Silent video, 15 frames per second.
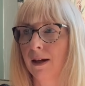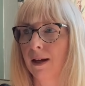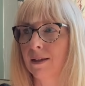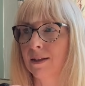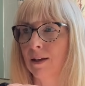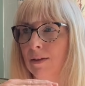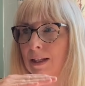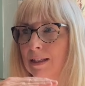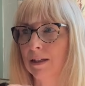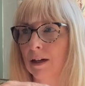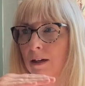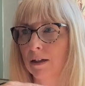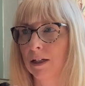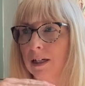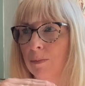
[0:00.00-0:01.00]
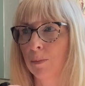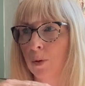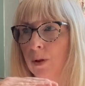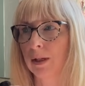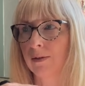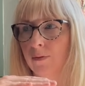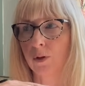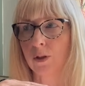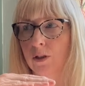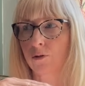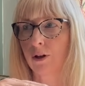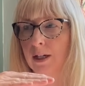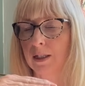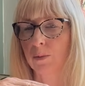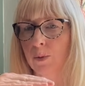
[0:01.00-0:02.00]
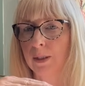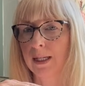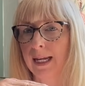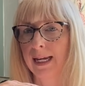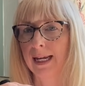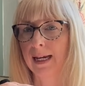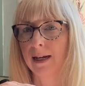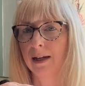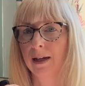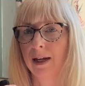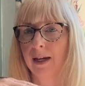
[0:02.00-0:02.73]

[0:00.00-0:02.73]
So the starting point for stress was here.